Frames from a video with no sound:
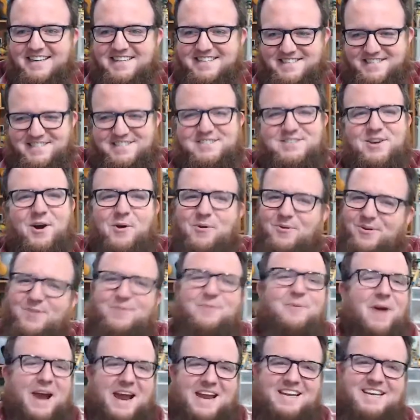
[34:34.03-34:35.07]
So,
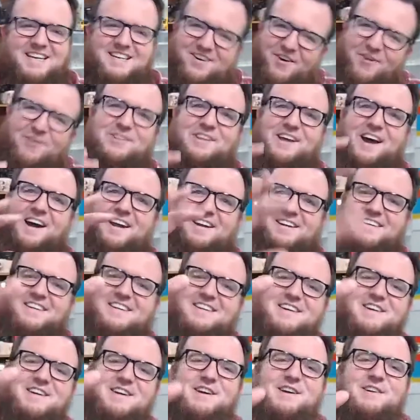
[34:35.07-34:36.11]
wait, hold on.
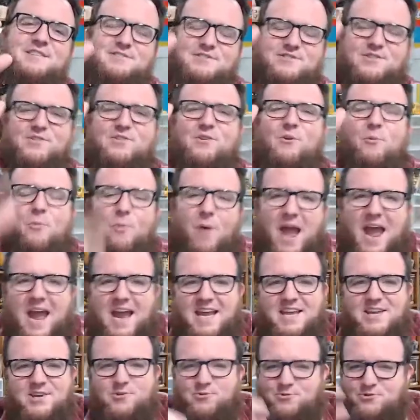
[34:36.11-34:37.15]
So the way
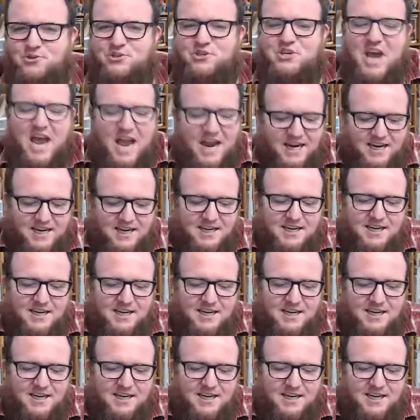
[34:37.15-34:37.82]
you check